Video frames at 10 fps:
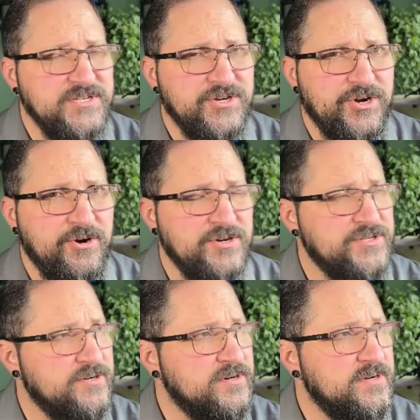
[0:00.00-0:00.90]
your
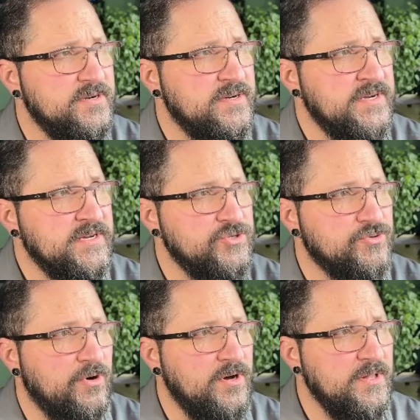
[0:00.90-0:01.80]
cursor,
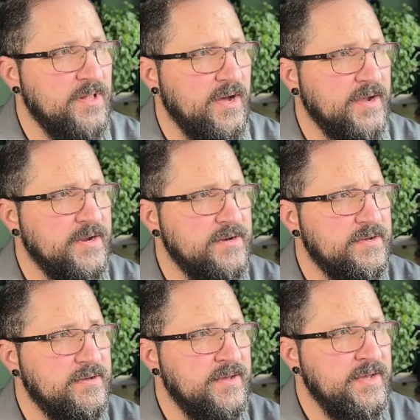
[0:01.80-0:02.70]
draw a line
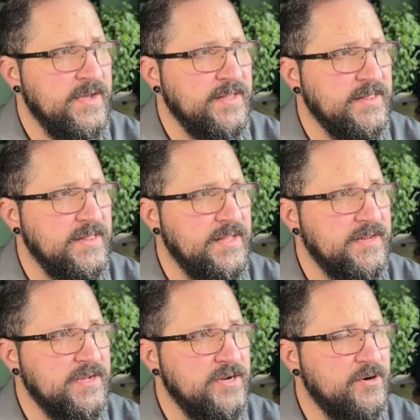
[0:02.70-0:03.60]
and let
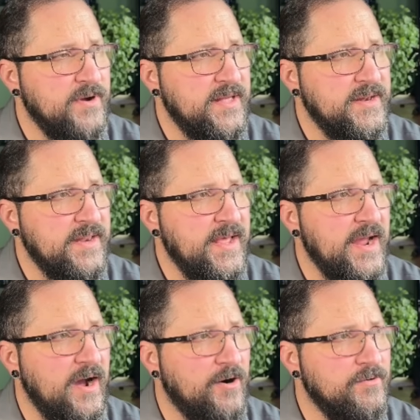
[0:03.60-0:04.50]
it go. And
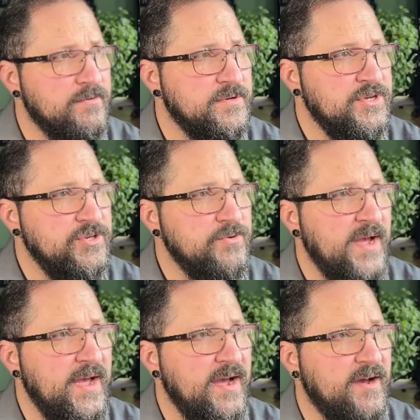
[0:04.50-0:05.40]
now you
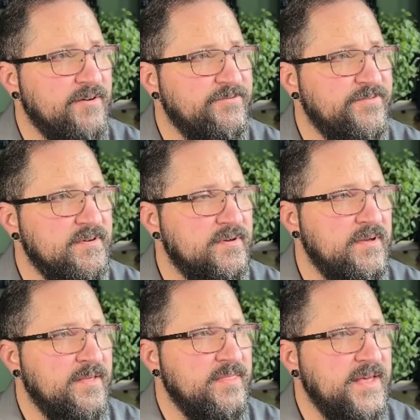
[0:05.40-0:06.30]
have
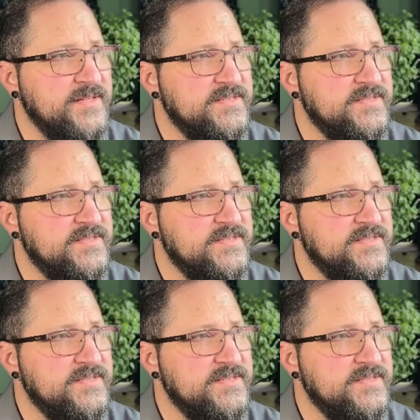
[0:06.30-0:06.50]
that